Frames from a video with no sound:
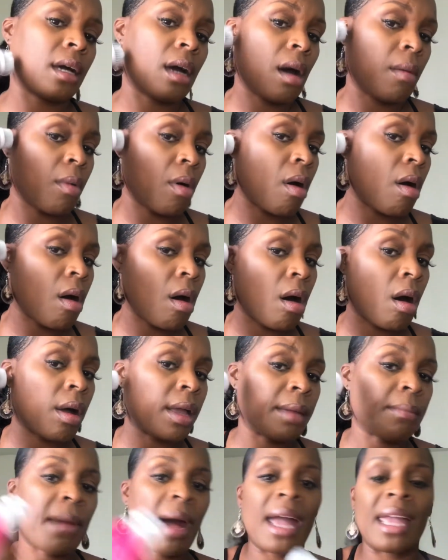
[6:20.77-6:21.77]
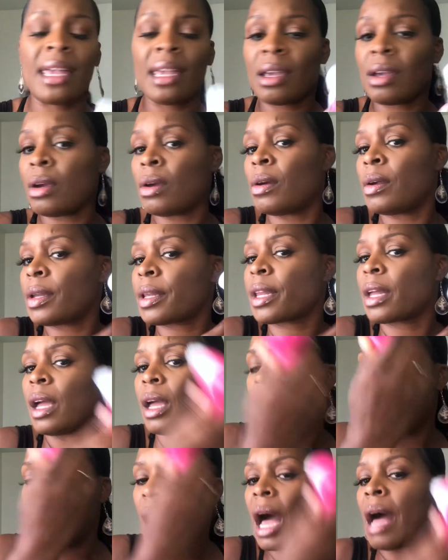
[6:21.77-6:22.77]
I'm all in my ears.
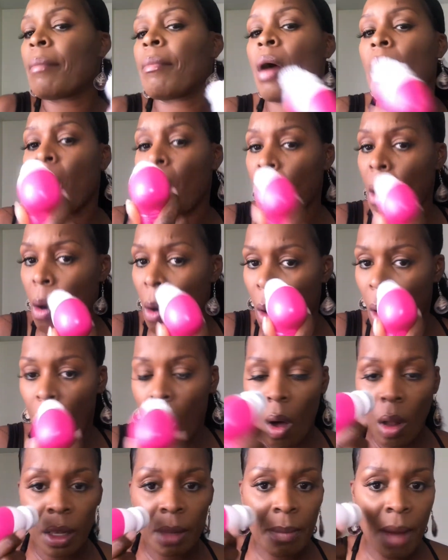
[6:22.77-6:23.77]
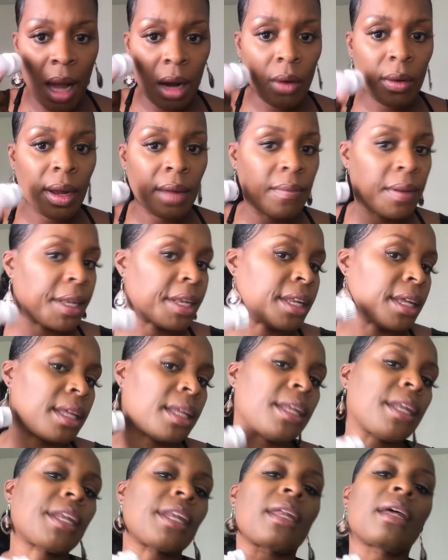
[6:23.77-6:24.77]
I'm all in my
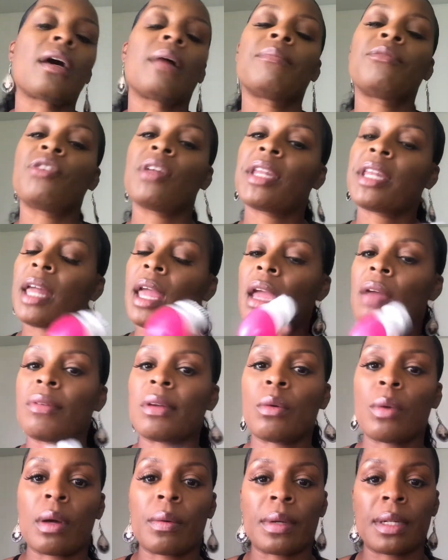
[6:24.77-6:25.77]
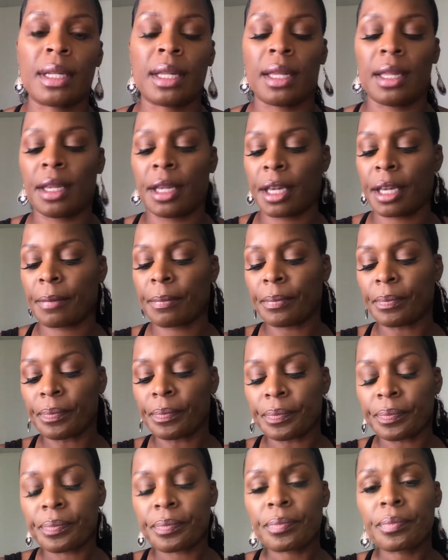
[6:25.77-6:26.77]
crevices. I'm just everywhere with this.
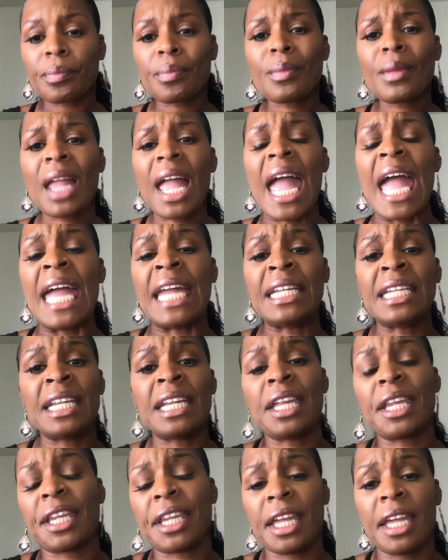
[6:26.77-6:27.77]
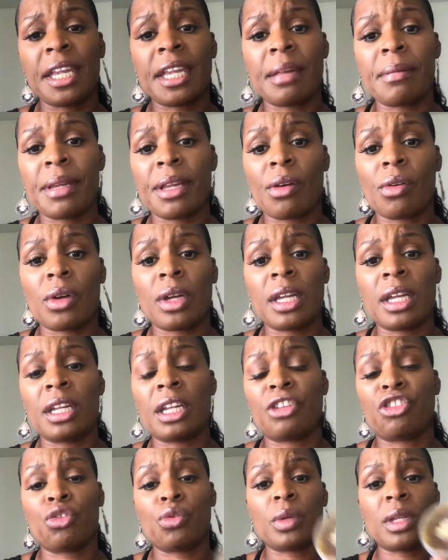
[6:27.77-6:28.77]
And then it suds up so good
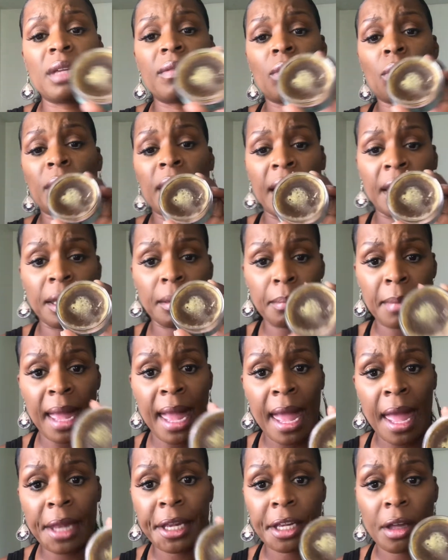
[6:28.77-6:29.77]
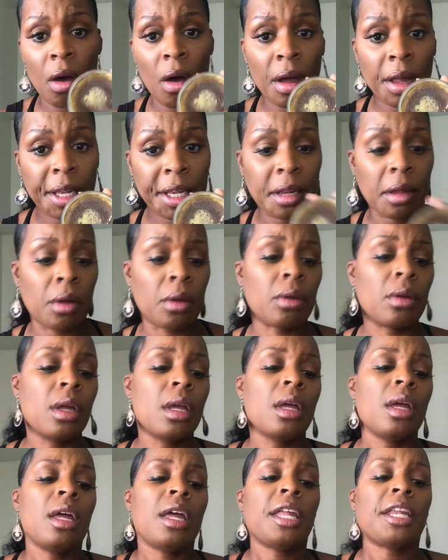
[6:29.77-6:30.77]
that you leave it on as a mask also.
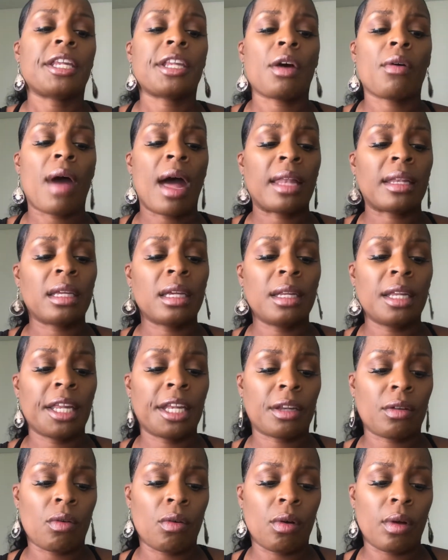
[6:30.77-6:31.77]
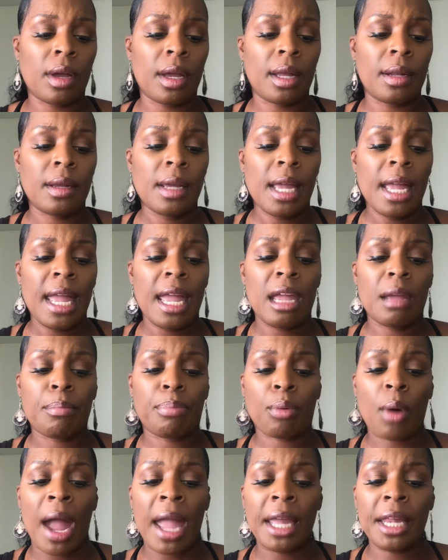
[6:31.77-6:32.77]
So I leave this on. It
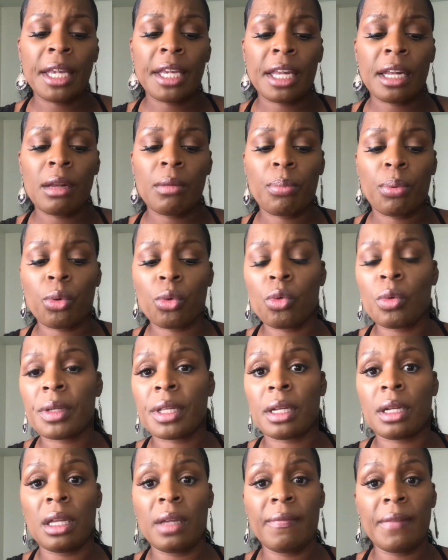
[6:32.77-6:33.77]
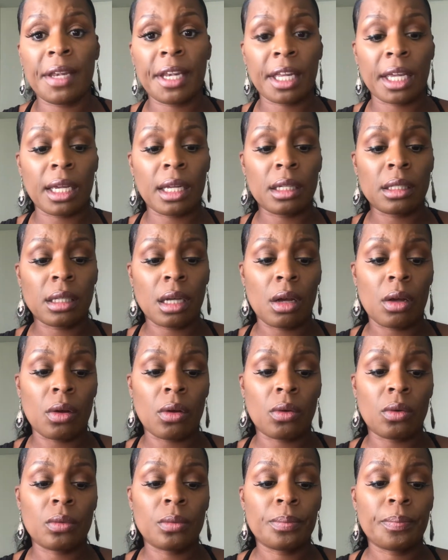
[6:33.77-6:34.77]
brightens and improves uneven skin
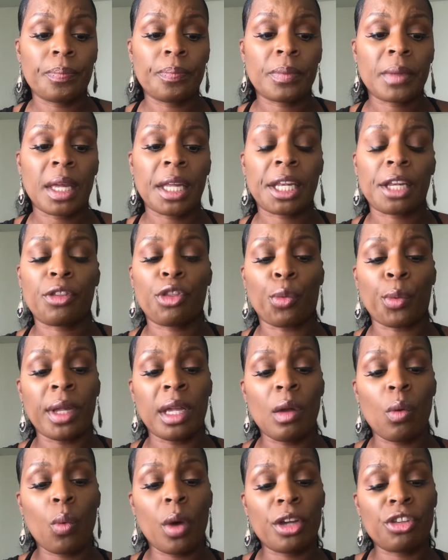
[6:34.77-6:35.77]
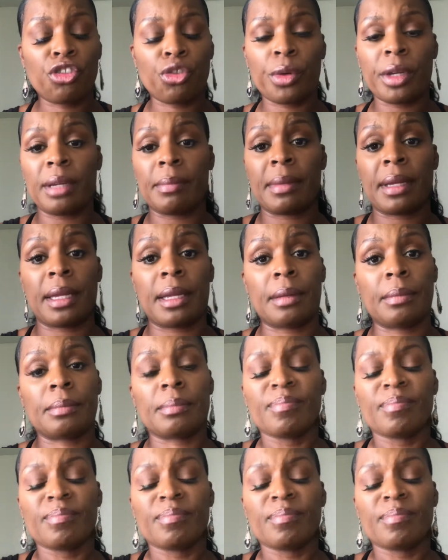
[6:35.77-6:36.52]
tone. It's a 3-in-1 treatment.